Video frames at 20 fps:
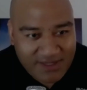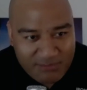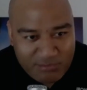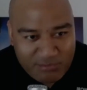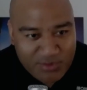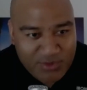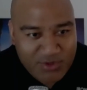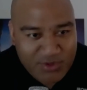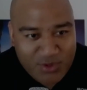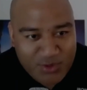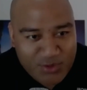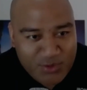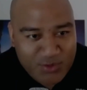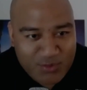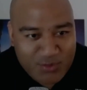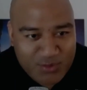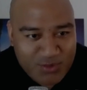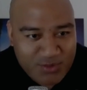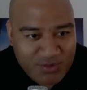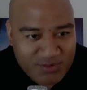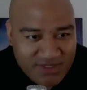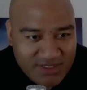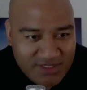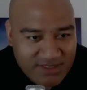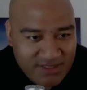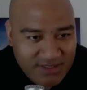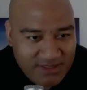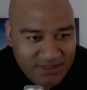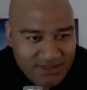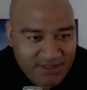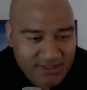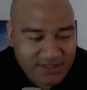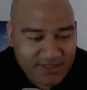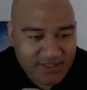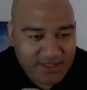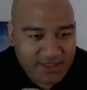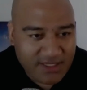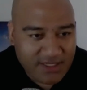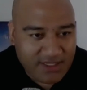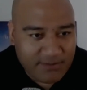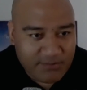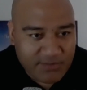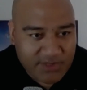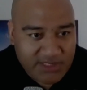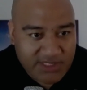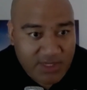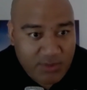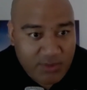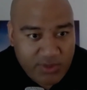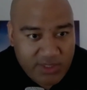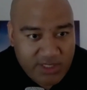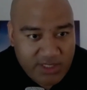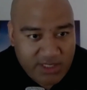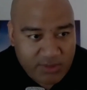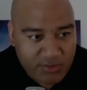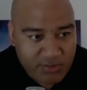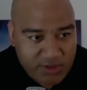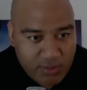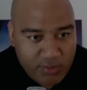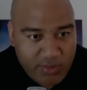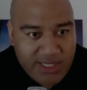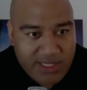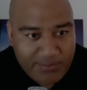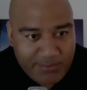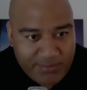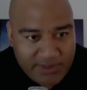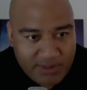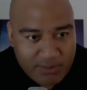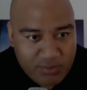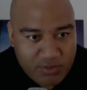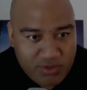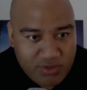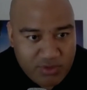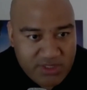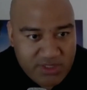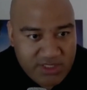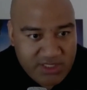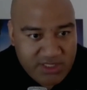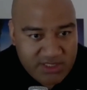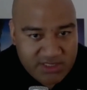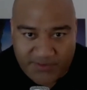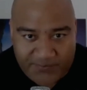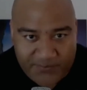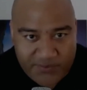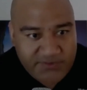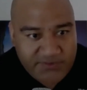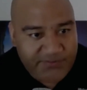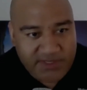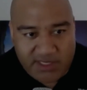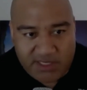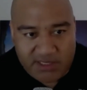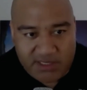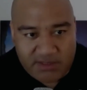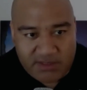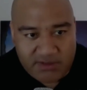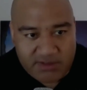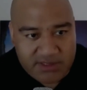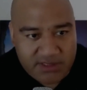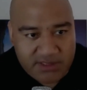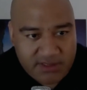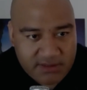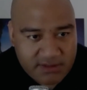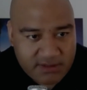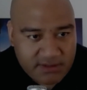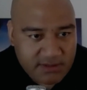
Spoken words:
And put it on your wall, right? And that way, like when you wake up in the morning, it's the first thing that you see.